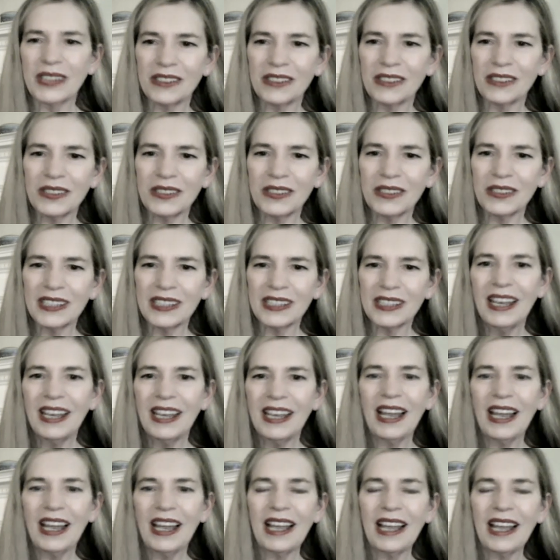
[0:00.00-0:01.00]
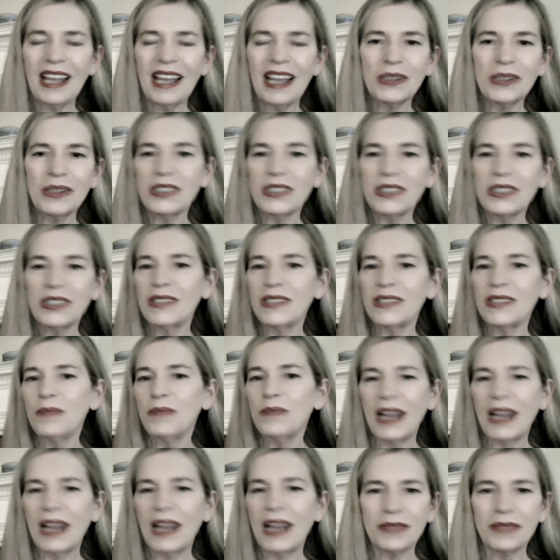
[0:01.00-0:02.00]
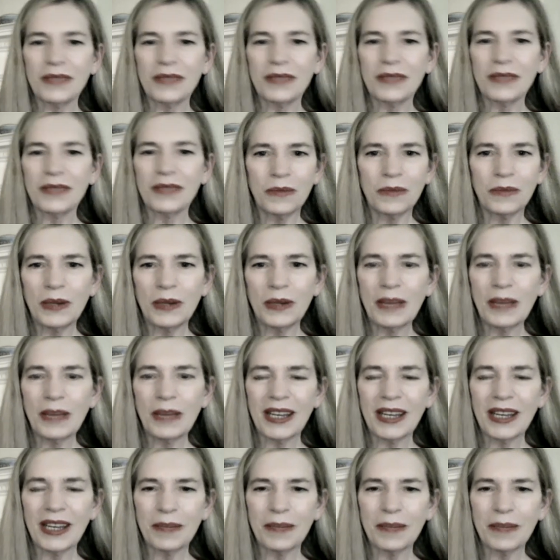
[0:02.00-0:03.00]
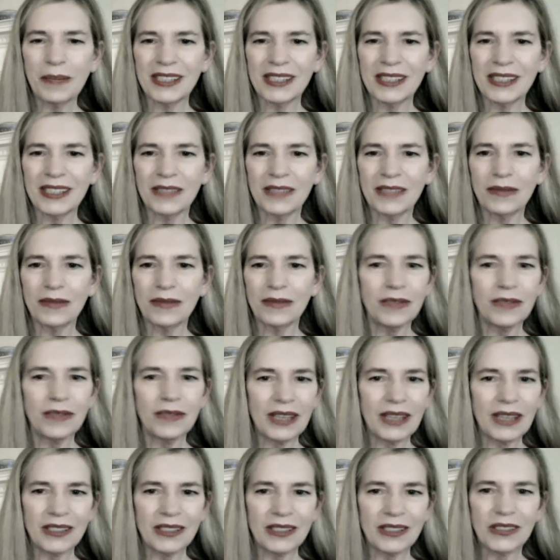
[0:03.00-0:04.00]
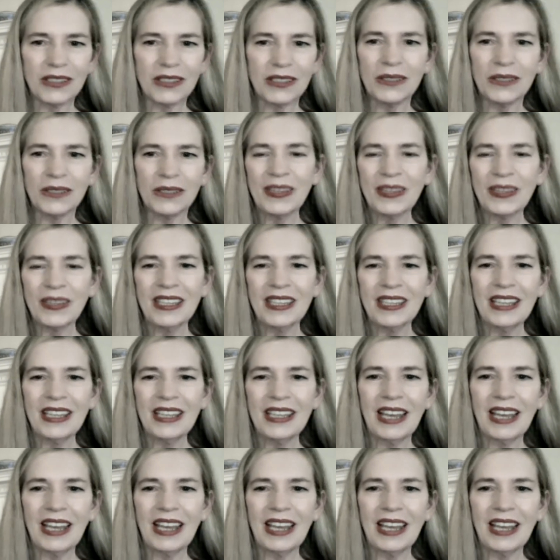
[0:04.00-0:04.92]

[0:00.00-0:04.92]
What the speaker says: some of these more technical sectors, or do you have to remain a passive investor?